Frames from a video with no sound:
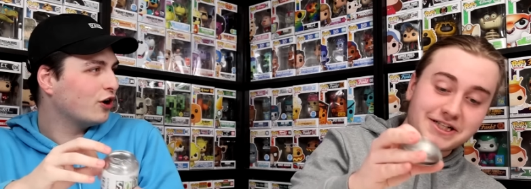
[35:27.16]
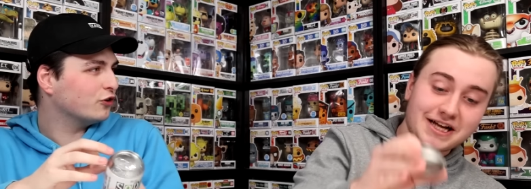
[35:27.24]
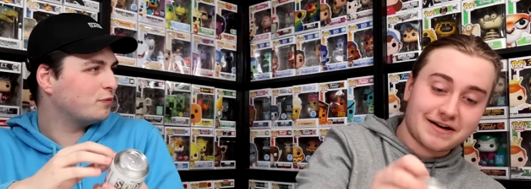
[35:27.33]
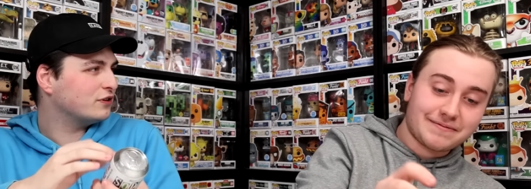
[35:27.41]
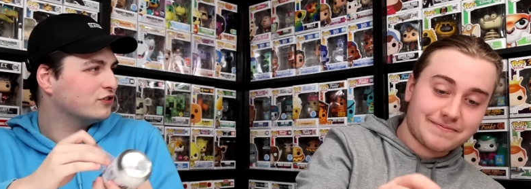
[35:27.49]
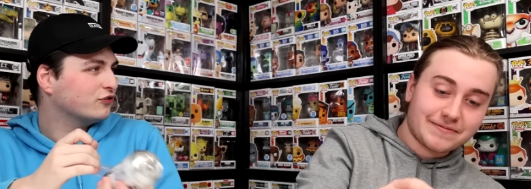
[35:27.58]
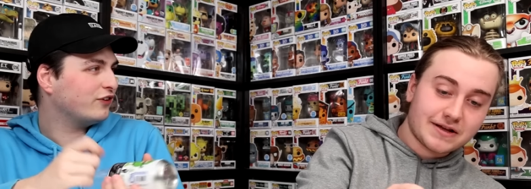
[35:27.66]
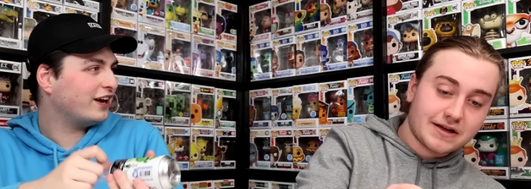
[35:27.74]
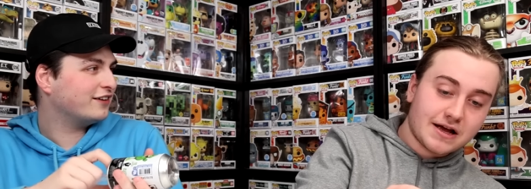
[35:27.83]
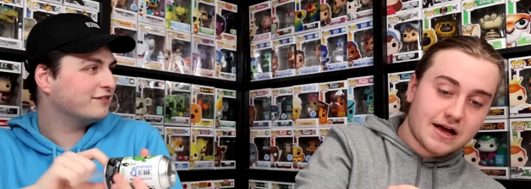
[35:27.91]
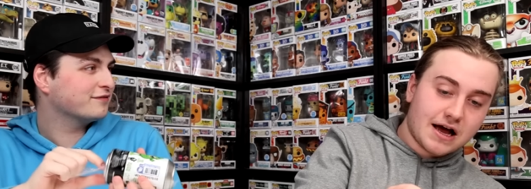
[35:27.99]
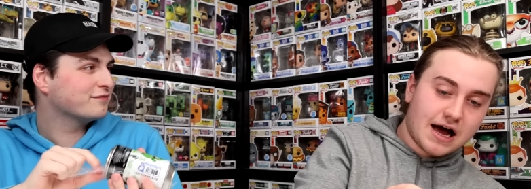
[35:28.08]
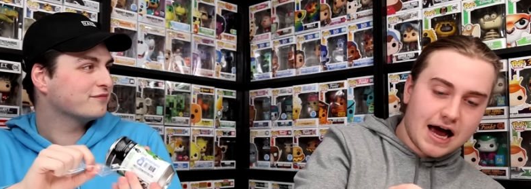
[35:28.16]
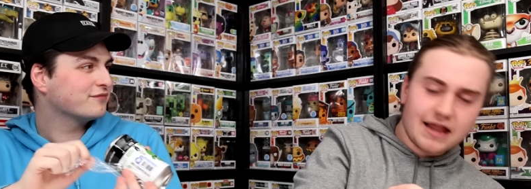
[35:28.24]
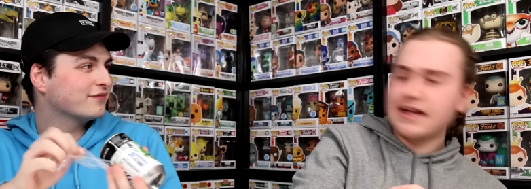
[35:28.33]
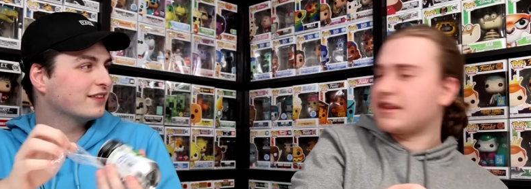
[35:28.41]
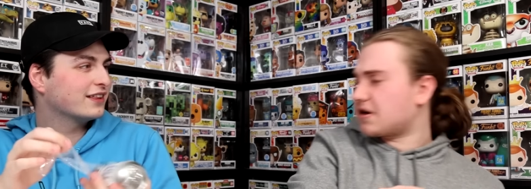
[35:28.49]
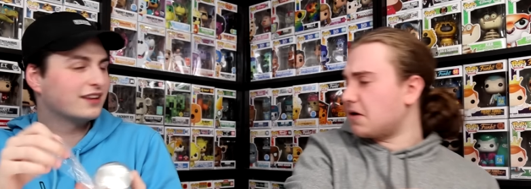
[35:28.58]
Speaker 1: a Ghostbusters
Speaker 2: it. fan? I
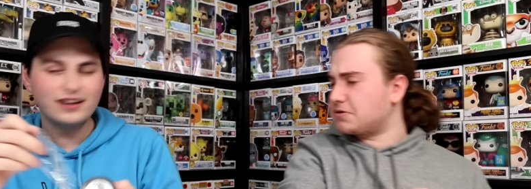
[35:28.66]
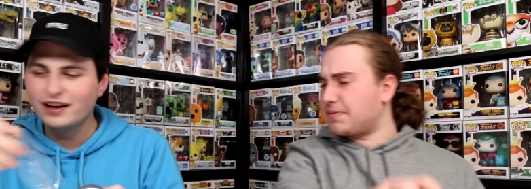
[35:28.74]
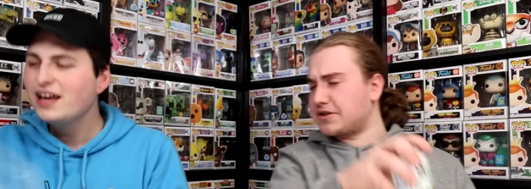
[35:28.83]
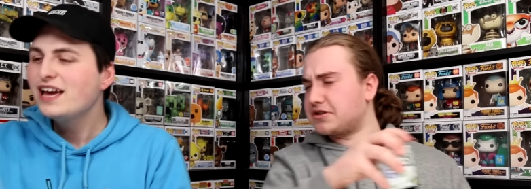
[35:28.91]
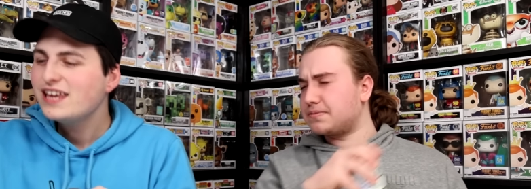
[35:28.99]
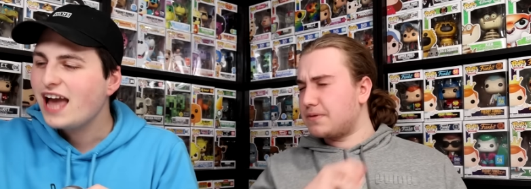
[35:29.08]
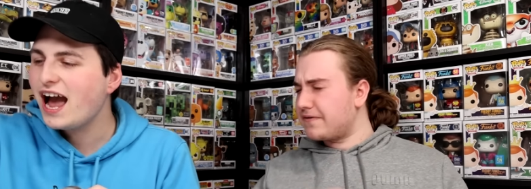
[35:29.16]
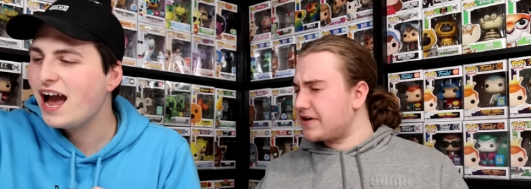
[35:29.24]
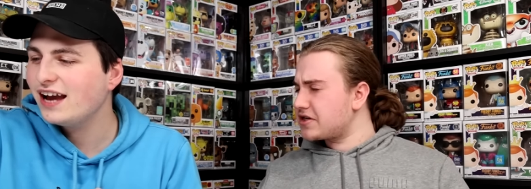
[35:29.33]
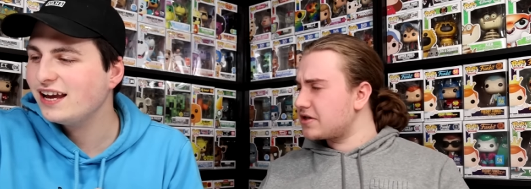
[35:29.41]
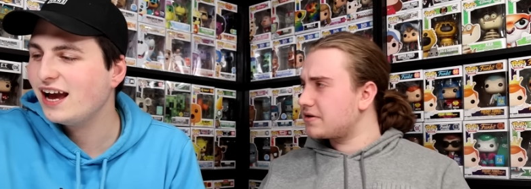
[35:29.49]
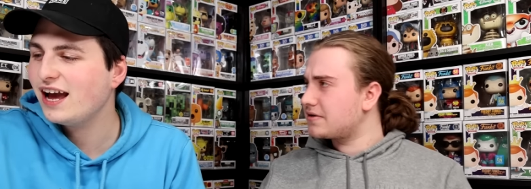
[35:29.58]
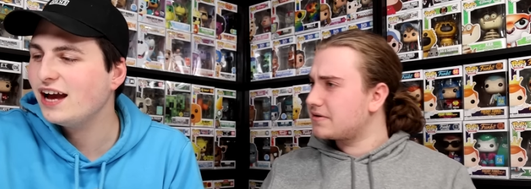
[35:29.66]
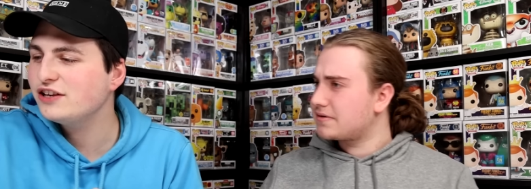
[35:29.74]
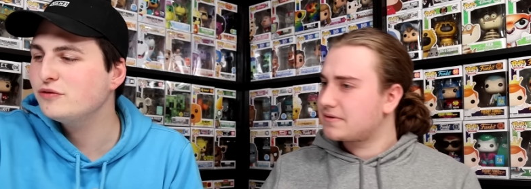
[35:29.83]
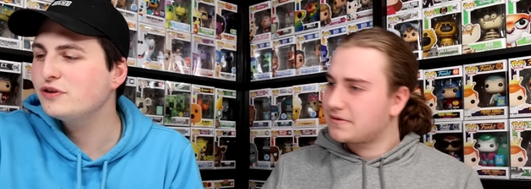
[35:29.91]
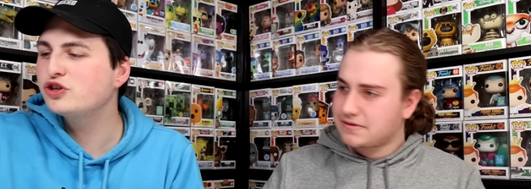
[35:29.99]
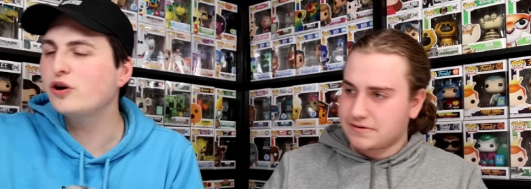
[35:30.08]
like the Ghostbusters
Speaker 1: movies. I, I,
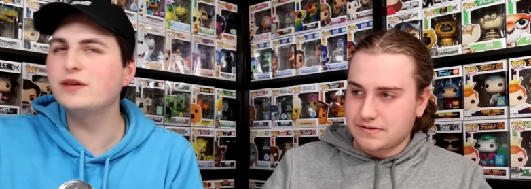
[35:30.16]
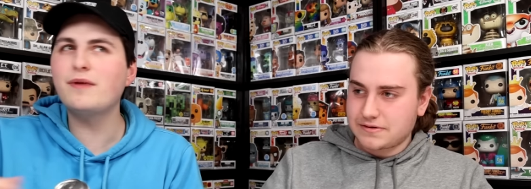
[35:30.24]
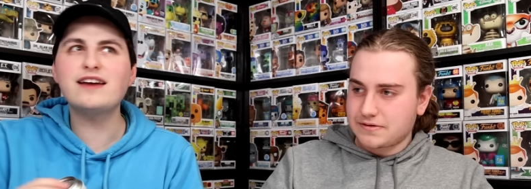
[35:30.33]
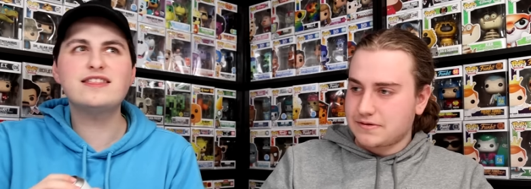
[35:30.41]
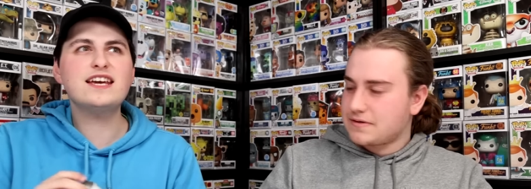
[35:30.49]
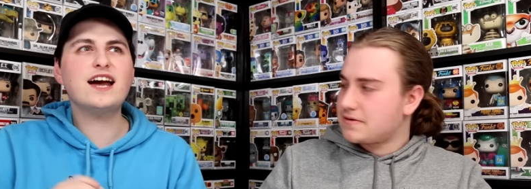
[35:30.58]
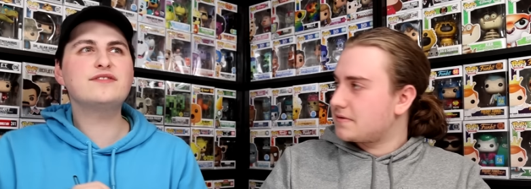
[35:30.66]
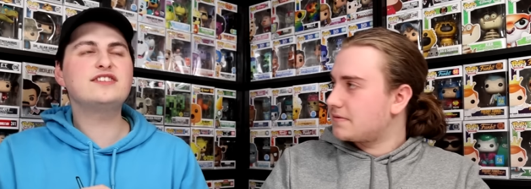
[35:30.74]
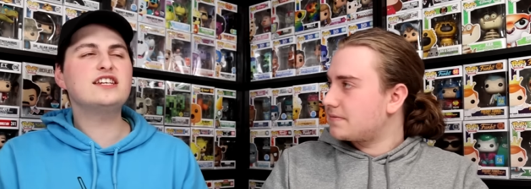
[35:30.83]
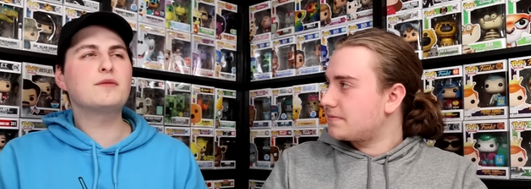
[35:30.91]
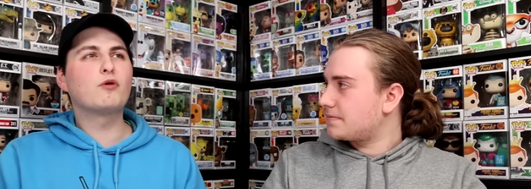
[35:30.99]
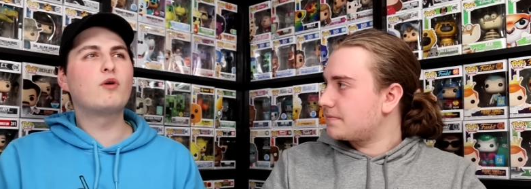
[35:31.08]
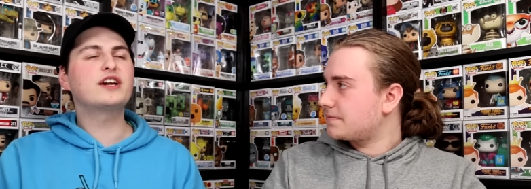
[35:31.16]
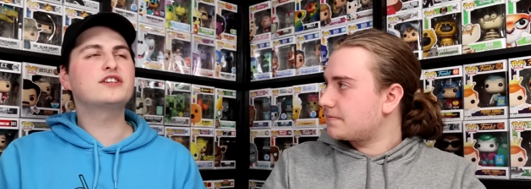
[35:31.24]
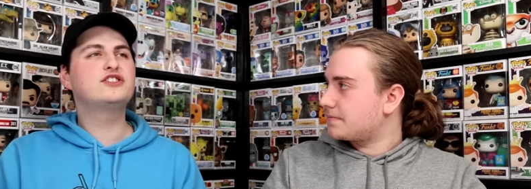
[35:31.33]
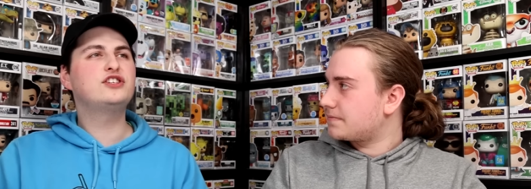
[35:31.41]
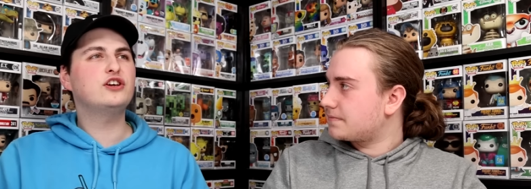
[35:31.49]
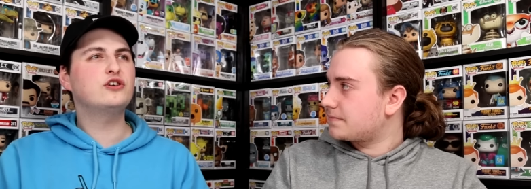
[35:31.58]
do enjoy them. I think I've seen number one and
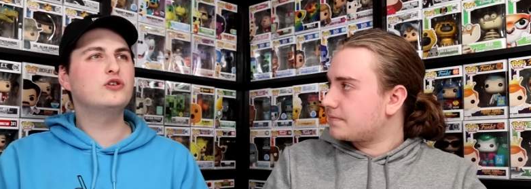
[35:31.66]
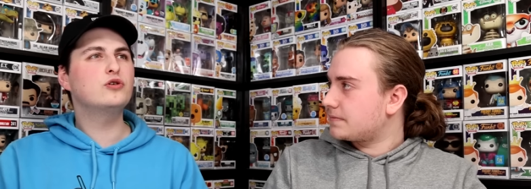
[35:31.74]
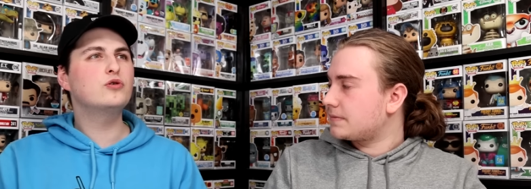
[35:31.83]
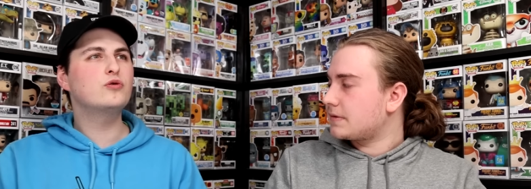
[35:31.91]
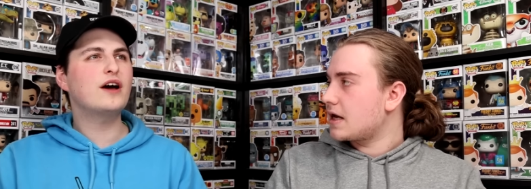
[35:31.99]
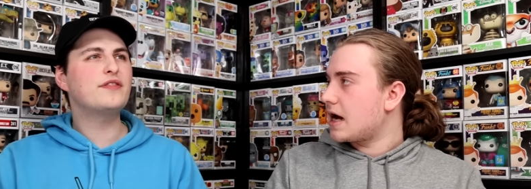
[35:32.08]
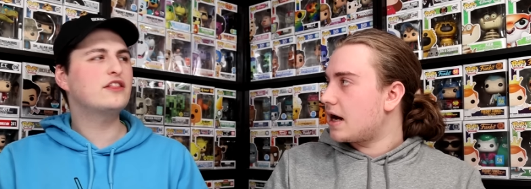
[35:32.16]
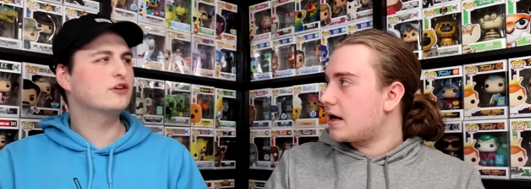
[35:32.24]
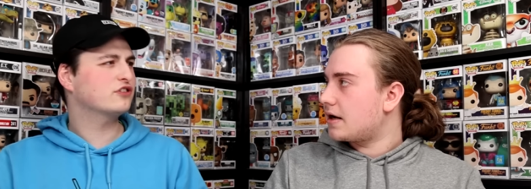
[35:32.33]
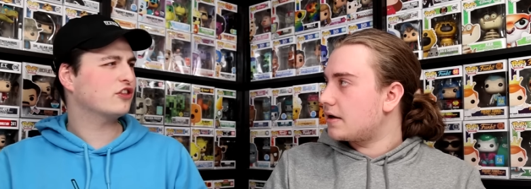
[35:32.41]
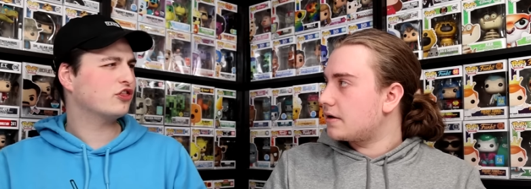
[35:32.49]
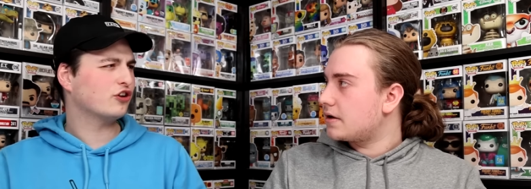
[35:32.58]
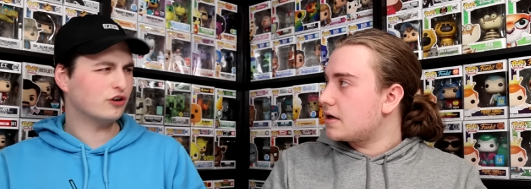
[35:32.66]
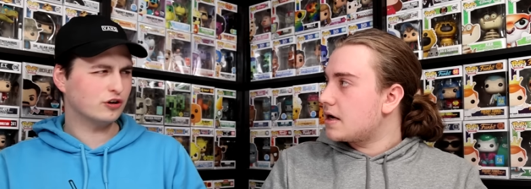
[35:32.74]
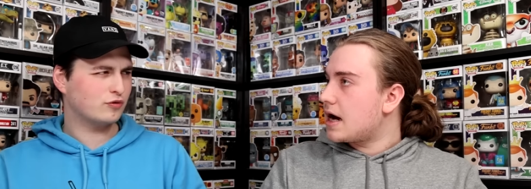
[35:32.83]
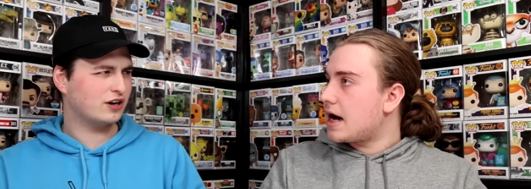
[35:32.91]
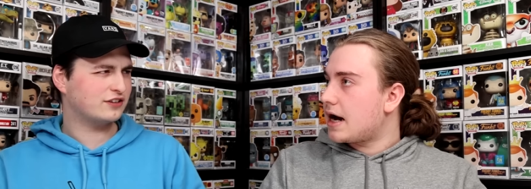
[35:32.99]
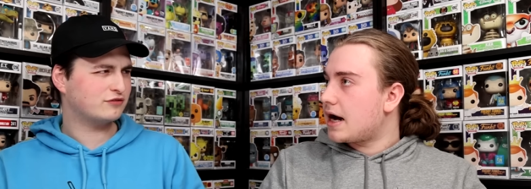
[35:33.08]
two, and then there's a third
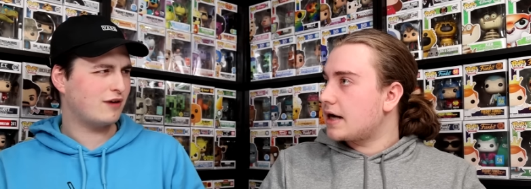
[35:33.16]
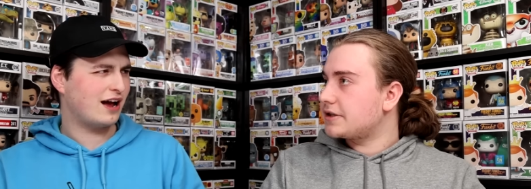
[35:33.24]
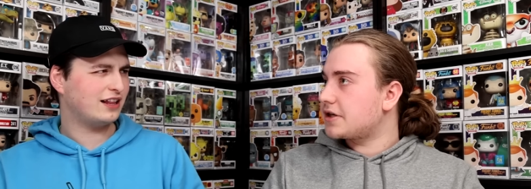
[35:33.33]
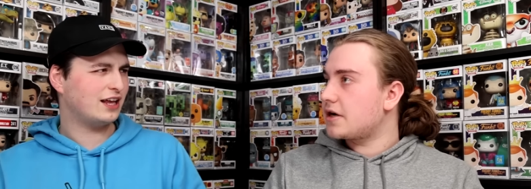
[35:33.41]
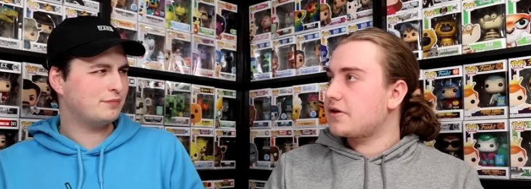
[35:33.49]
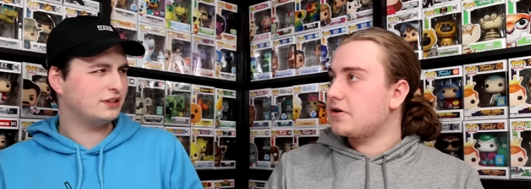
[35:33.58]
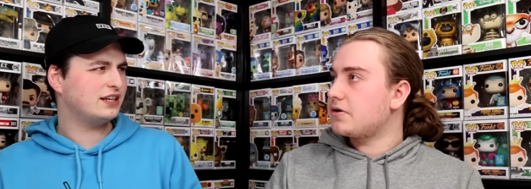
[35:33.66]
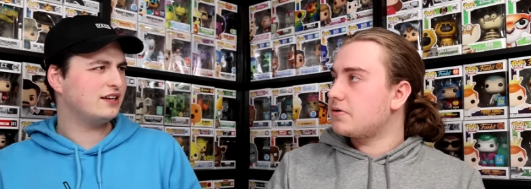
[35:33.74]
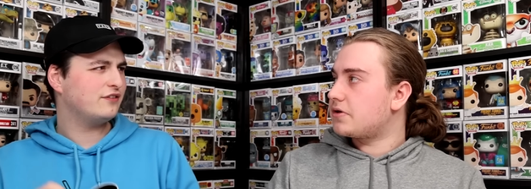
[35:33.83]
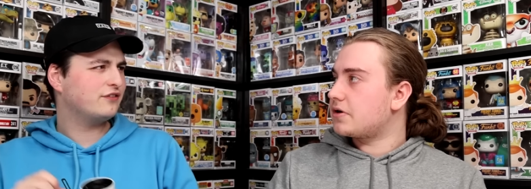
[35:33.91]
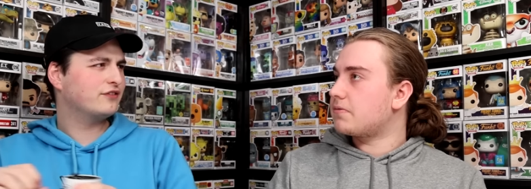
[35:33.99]
one as well. I saw the new